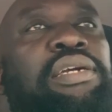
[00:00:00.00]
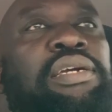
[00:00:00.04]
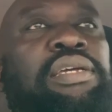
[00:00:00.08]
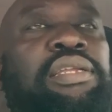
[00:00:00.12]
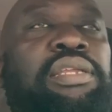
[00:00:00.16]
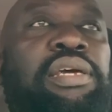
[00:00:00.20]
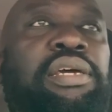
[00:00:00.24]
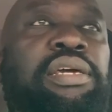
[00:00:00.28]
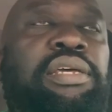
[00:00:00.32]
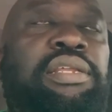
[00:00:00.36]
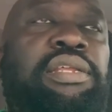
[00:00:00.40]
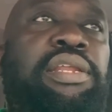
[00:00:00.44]

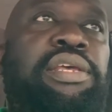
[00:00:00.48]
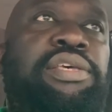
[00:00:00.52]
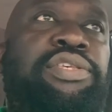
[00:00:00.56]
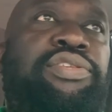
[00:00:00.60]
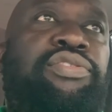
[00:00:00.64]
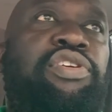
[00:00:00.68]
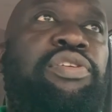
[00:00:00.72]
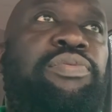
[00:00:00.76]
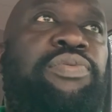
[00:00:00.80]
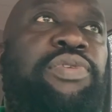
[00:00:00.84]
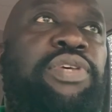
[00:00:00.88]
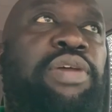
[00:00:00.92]
in the
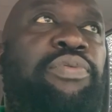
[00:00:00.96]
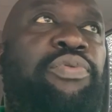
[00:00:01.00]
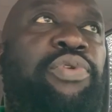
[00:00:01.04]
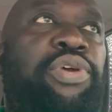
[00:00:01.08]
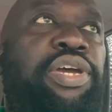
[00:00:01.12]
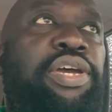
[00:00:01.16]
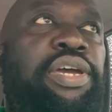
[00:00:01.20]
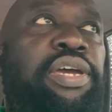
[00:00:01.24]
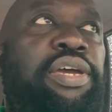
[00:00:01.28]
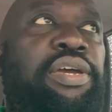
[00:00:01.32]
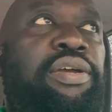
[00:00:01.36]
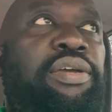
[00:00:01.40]
description
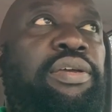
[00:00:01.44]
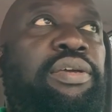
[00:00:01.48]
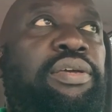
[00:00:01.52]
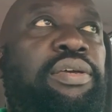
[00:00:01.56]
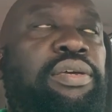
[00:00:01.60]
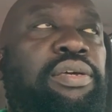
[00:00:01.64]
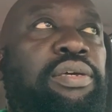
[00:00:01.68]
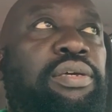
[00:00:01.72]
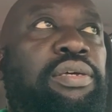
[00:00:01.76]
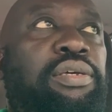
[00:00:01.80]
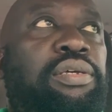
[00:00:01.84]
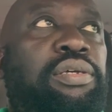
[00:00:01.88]
where
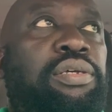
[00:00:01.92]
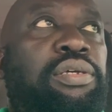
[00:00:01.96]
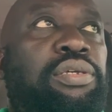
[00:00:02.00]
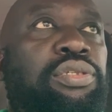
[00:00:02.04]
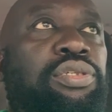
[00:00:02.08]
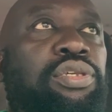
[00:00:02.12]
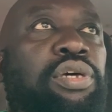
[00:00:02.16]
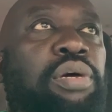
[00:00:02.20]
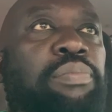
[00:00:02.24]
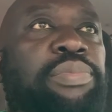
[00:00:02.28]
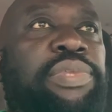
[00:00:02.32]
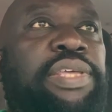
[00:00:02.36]

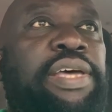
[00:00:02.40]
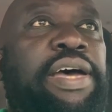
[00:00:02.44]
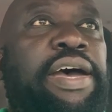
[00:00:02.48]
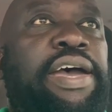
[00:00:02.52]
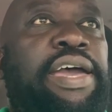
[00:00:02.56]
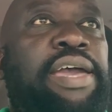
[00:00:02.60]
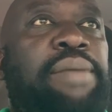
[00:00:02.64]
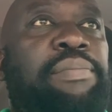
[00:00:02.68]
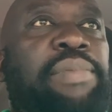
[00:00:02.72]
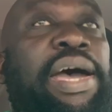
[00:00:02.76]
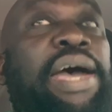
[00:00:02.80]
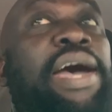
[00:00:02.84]

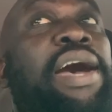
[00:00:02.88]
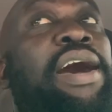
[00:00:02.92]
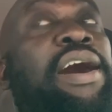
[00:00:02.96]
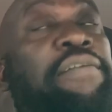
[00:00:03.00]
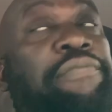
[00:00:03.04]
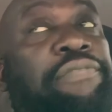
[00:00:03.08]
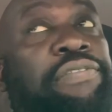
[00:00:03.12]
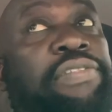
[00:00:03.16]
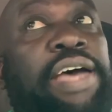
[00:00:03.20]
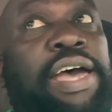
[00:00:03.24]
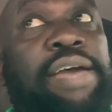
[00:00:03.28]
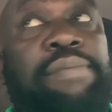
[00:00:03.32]
sometime I
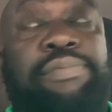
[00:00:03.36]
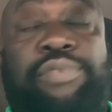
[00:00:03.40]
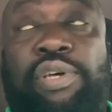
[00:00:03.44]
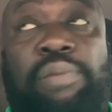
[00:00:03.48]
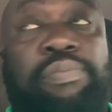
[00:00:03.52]
have time,